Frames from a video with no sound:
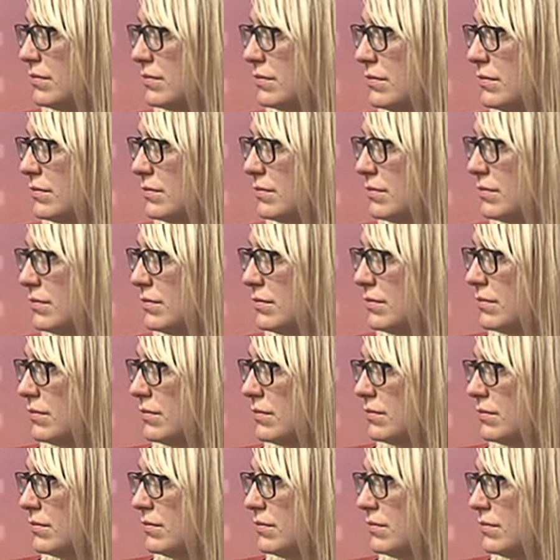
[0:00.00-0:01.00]

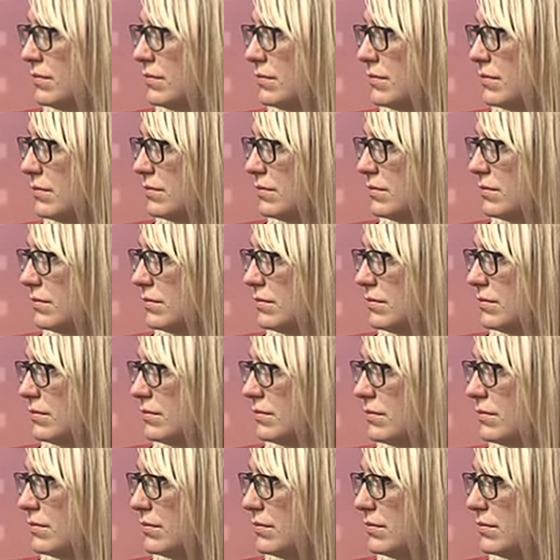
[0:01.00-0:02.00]

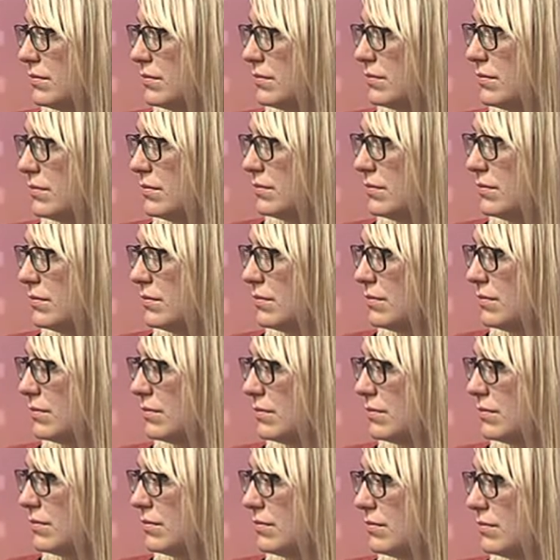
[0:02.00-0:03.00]

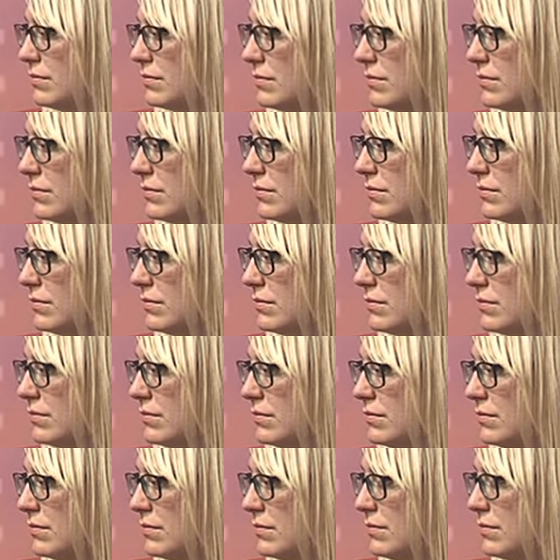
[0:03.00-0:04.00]

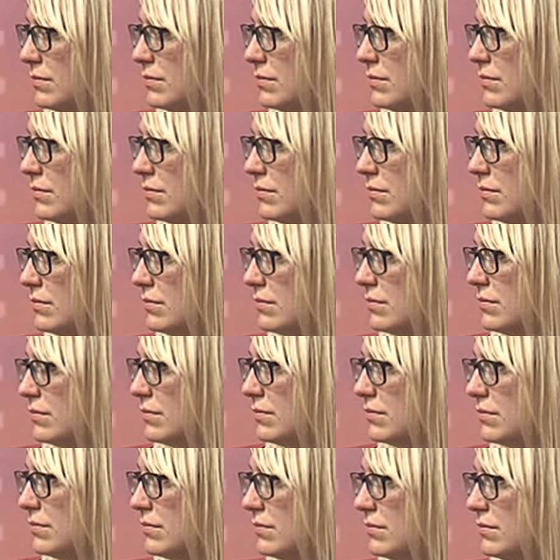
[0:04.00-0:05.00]

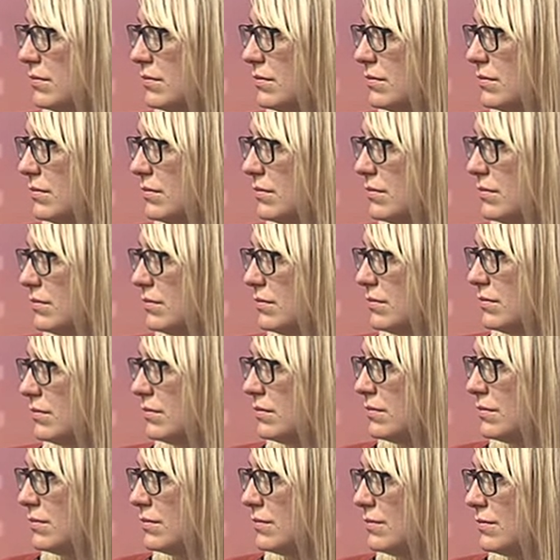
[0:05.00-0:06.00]
The person shown says nothing.